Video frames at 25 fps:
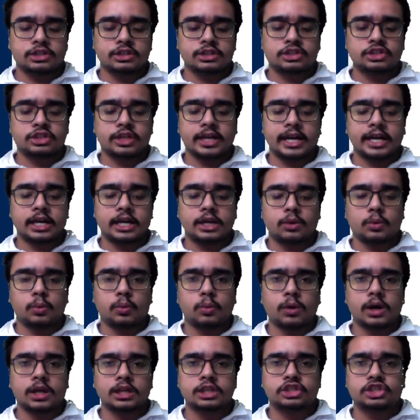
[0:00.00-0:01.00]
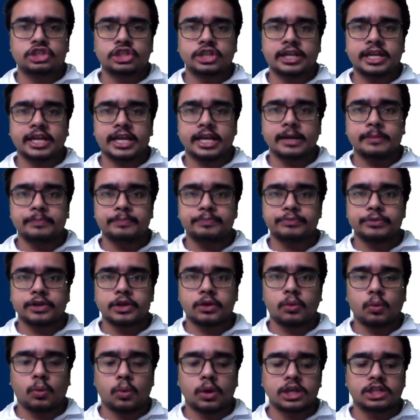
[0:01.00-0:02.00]
just write vulture here,
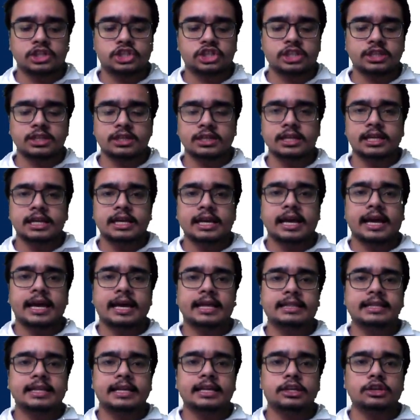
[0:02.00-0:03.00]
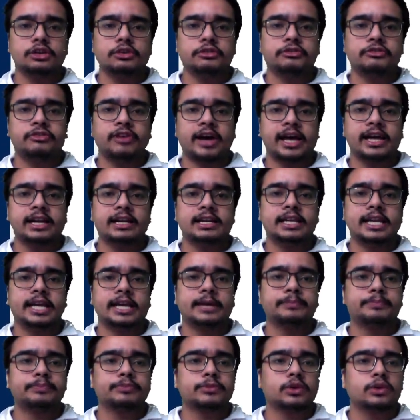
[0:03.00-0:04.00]
vulture, and then your file
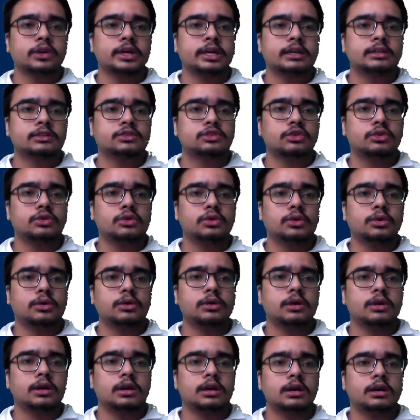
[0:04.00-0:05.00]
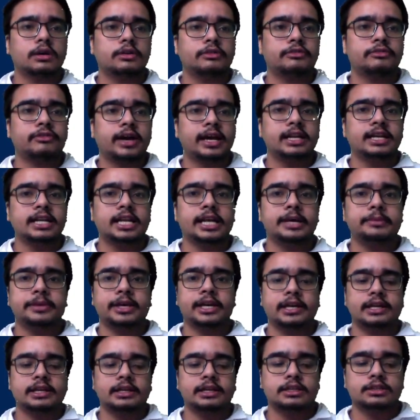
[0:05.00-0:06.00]
name. Okay, so file
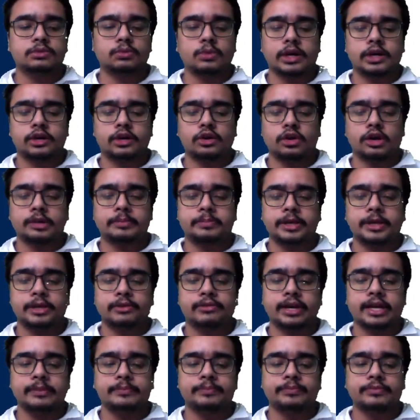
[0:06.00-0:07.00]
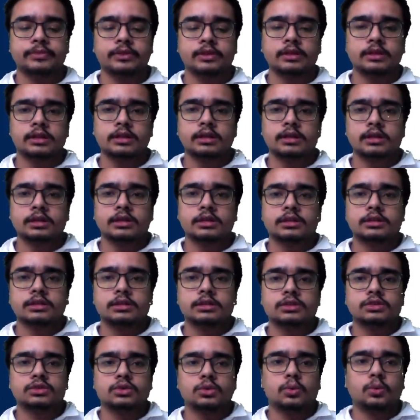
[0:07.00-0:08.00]
name here is 1.py.
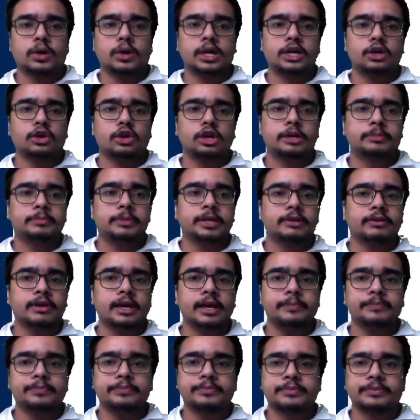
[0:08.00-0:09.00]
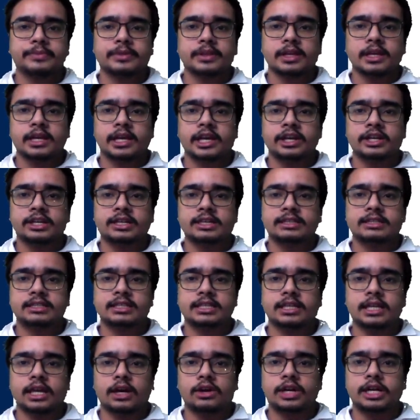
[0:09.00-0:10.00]
So 1.py. Here you can see,